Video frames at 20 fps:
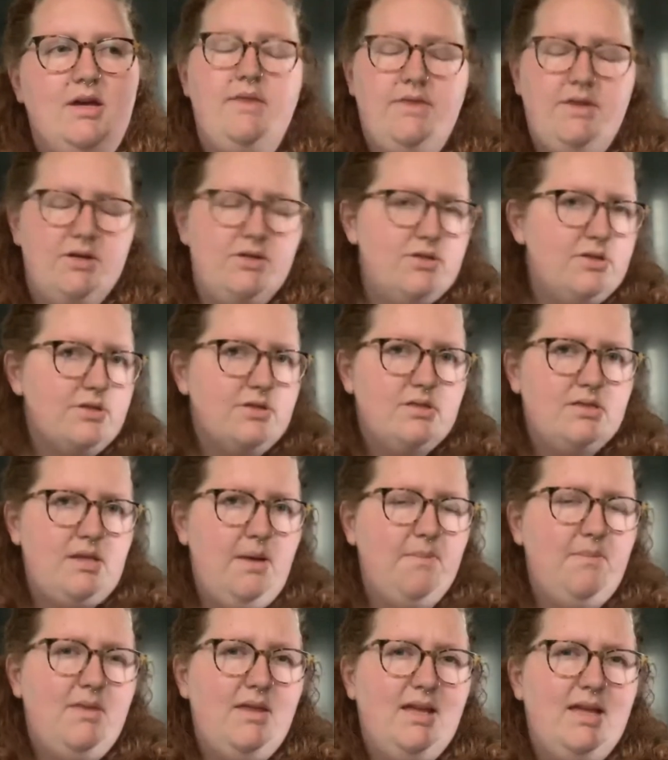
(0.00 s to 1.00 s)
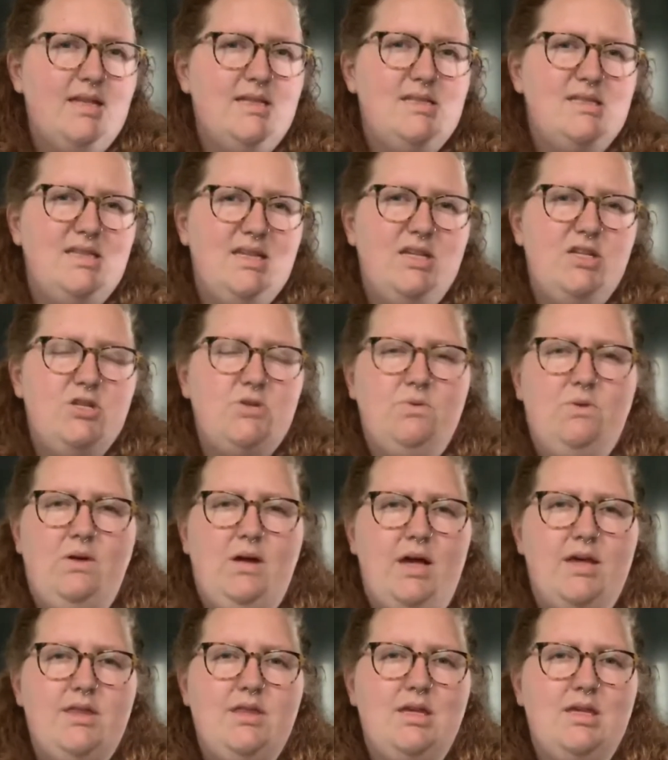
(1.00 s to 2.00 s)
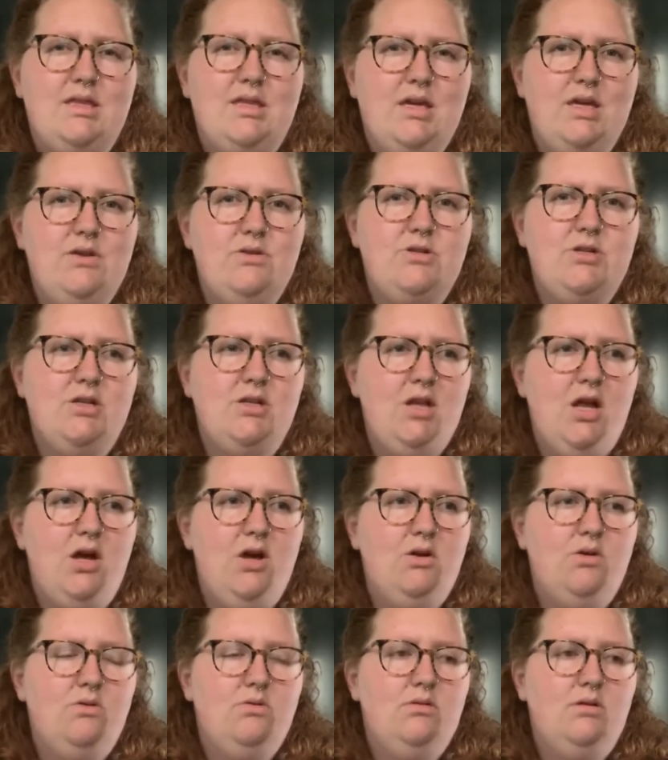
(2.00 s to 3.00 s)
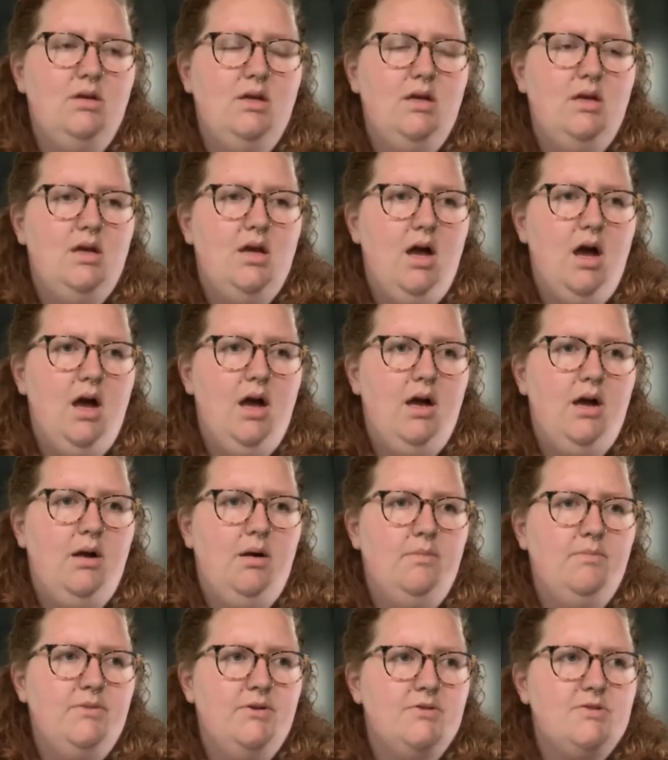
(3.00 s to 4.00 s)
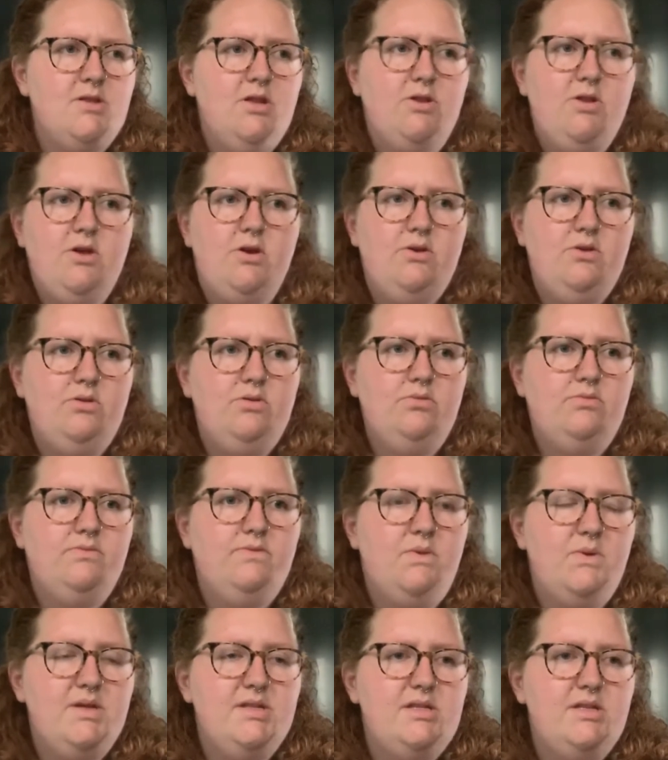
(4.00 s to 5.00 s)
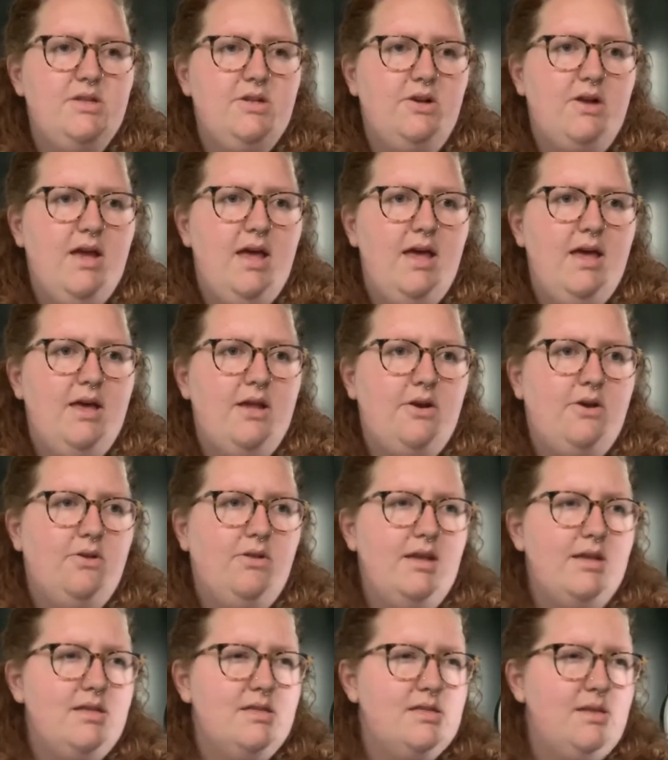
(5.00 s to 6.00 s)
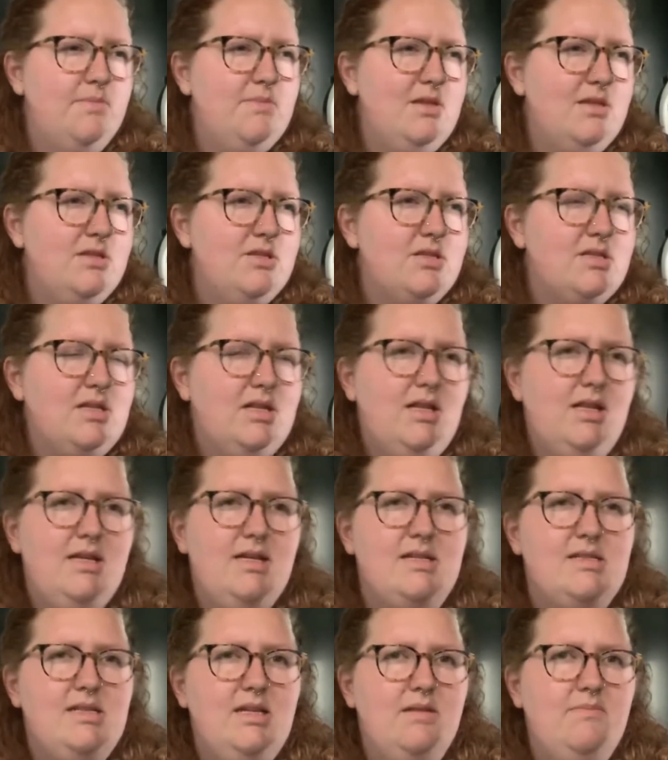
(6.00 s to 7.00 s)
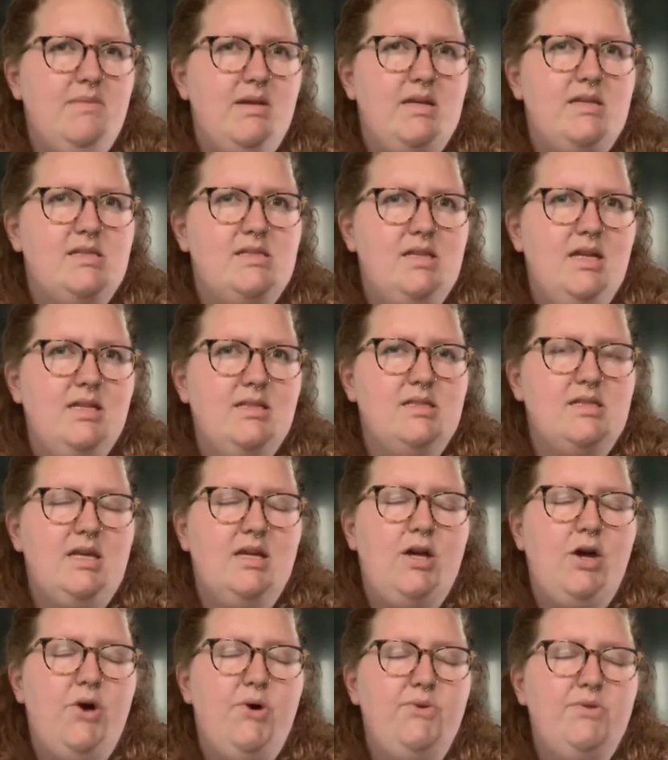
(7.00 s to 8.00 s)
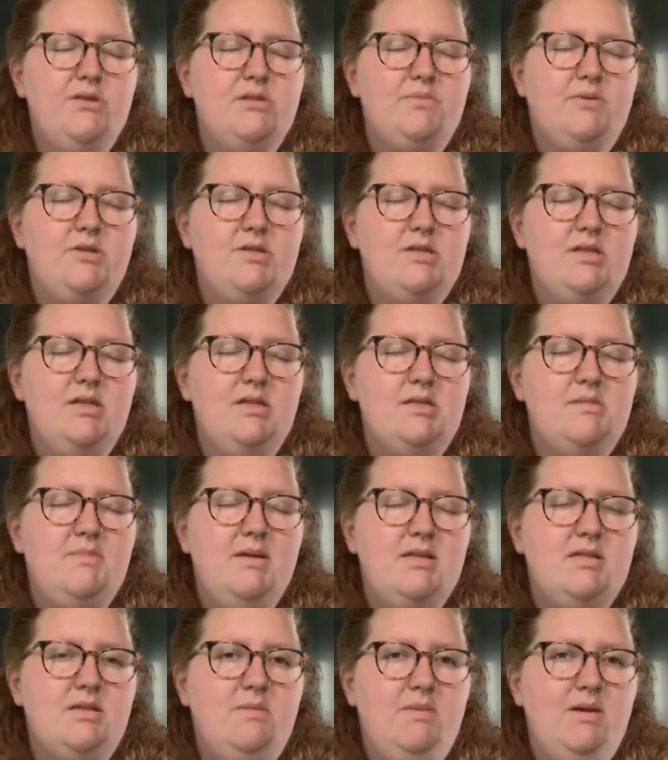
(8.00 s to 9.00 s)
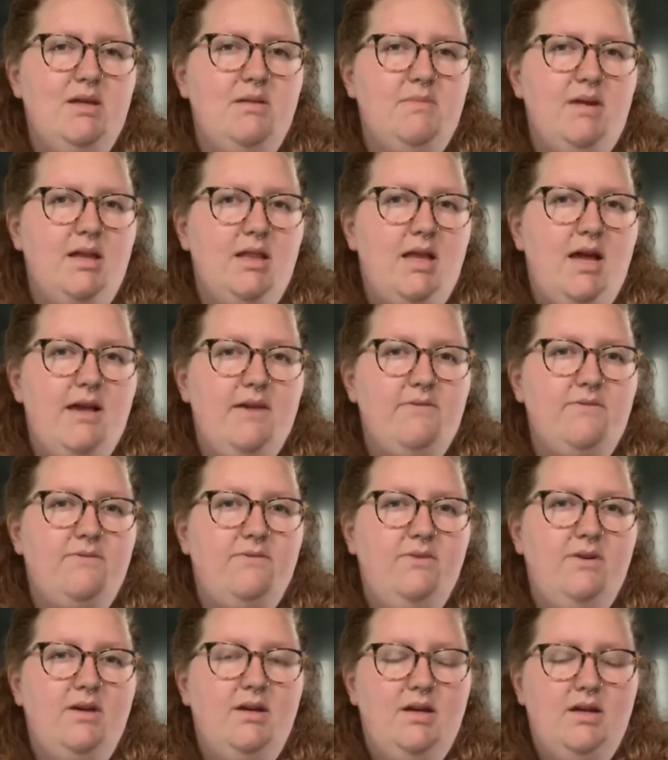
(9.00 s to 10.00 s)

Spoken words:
there's something instinctual, I think, that you should know. There's a little voice in your head, or like something just clicks and it makes sense. Like, oh, this person is meant to be in my life